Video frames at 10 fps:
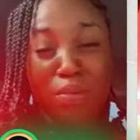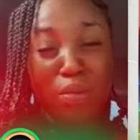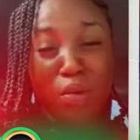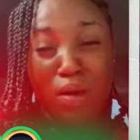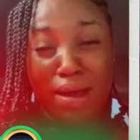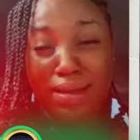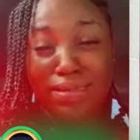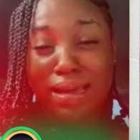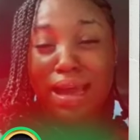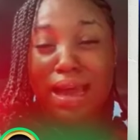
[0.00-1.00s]
I want.
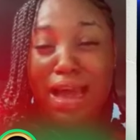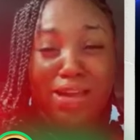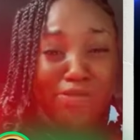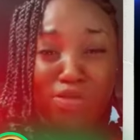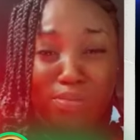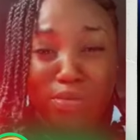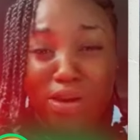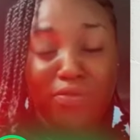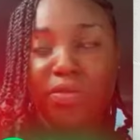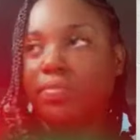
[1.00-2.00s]
I you fruit me want.
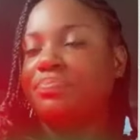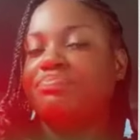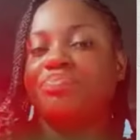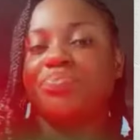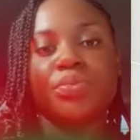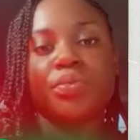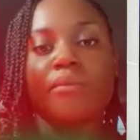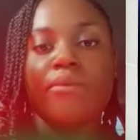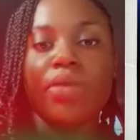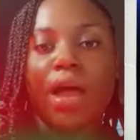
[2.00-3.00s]

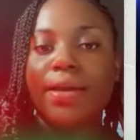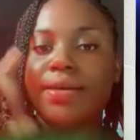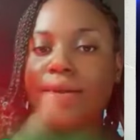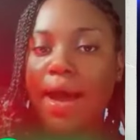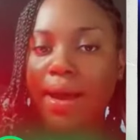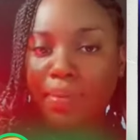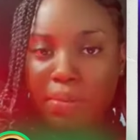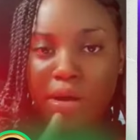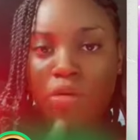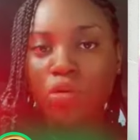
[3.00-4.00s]
that make me lose